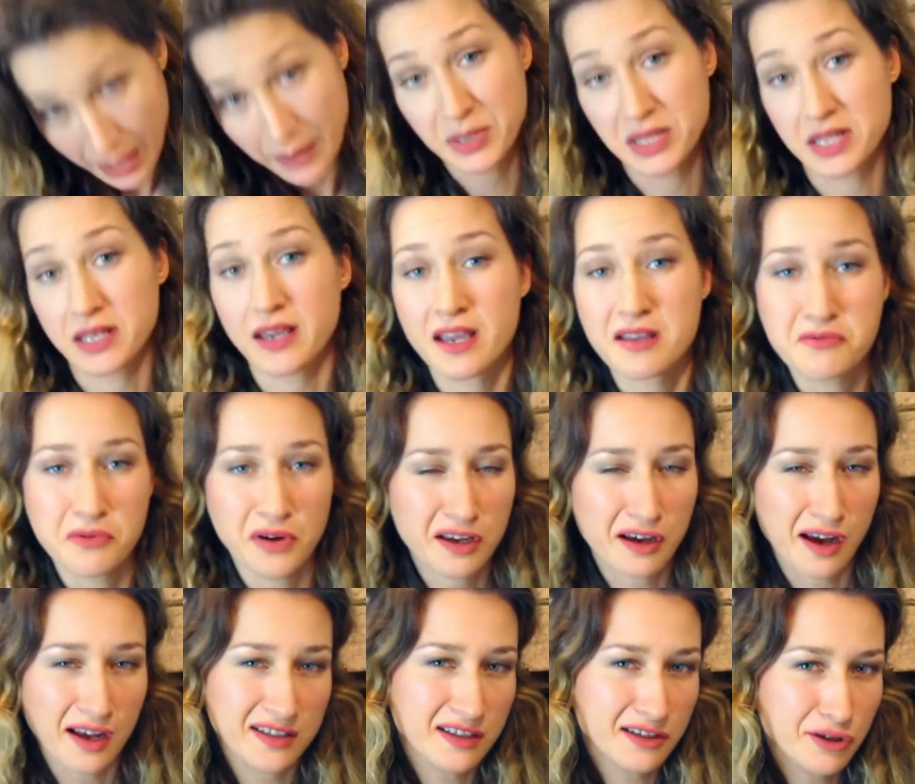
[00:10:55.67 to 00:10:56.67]
but anyway,
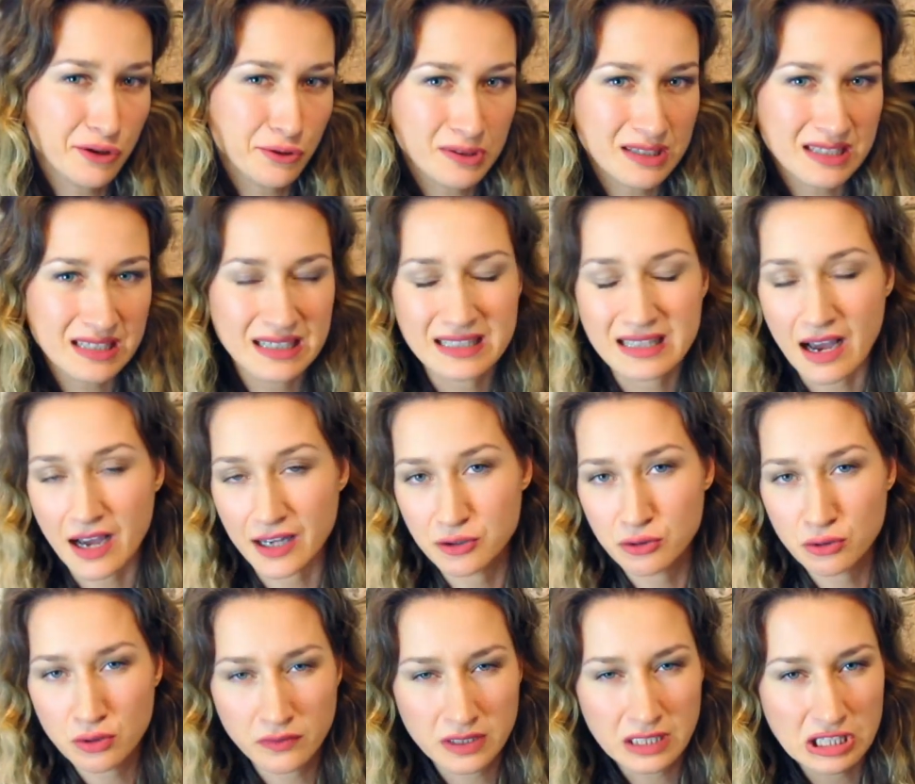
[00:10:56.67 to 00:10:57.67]
I did use it. I
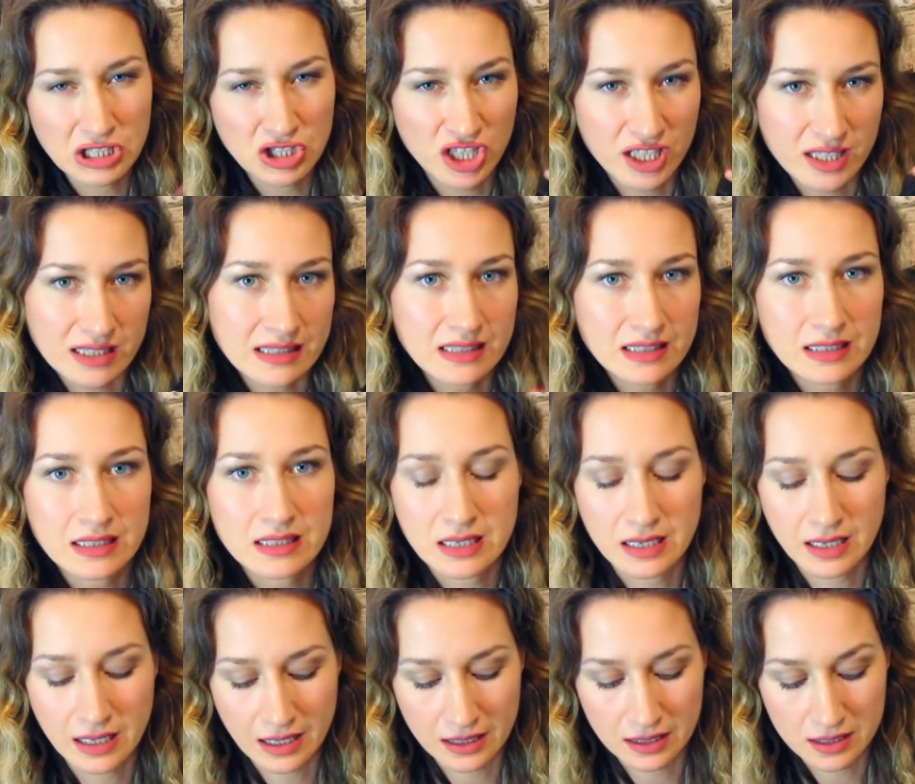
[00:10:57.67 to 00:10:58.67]
do even ingest it,
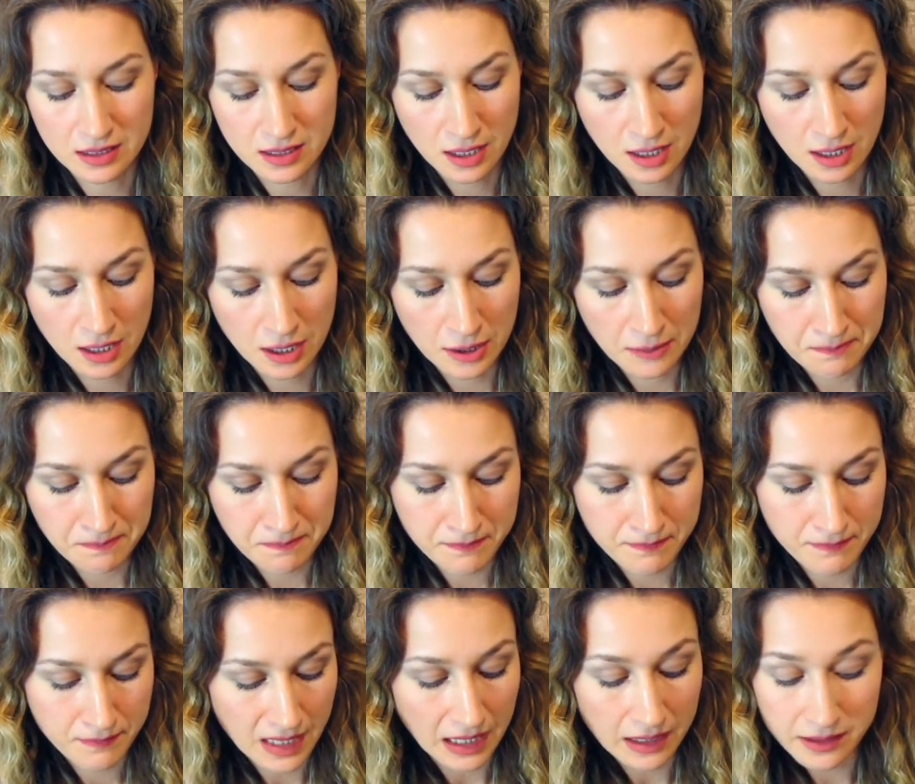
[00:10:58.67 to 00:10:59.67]
and
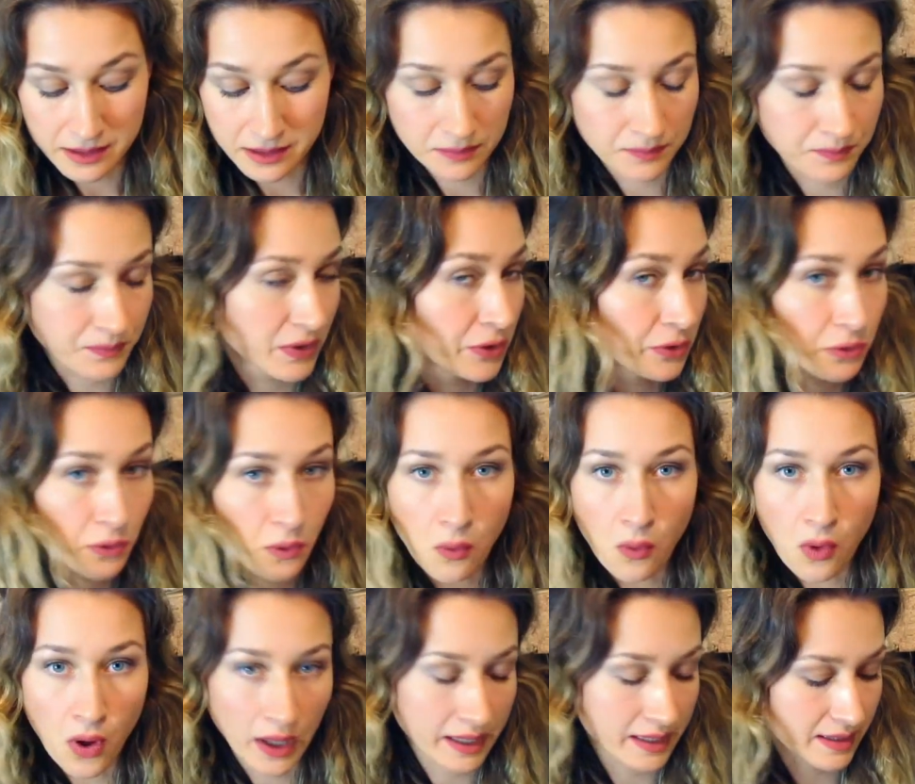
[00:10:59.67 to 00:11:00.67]
it's a good
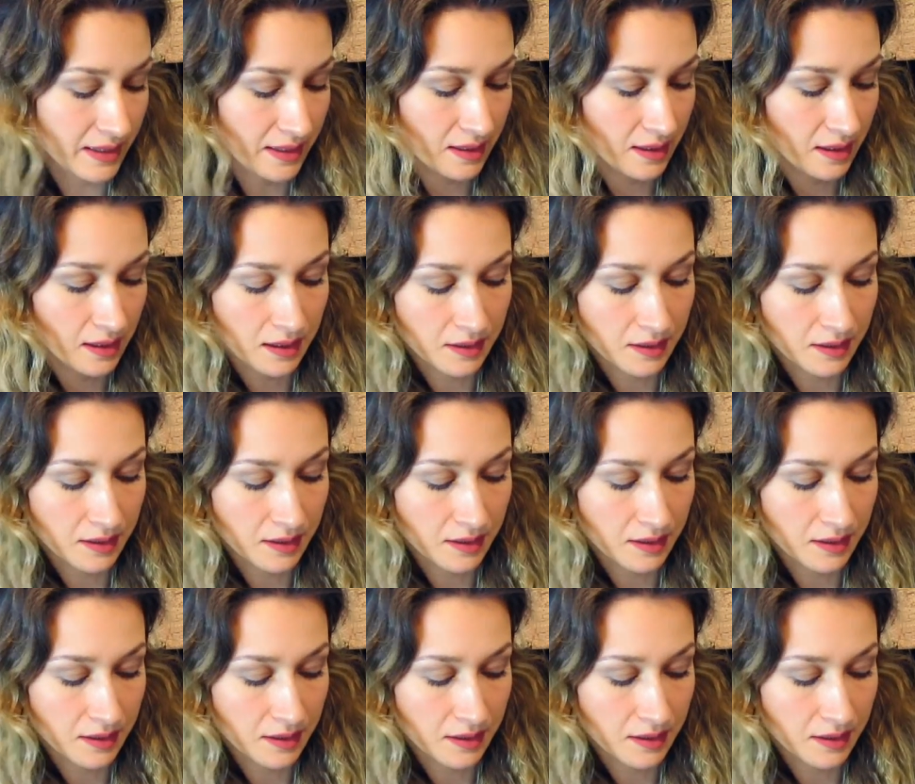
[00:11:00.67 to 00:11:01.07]
quality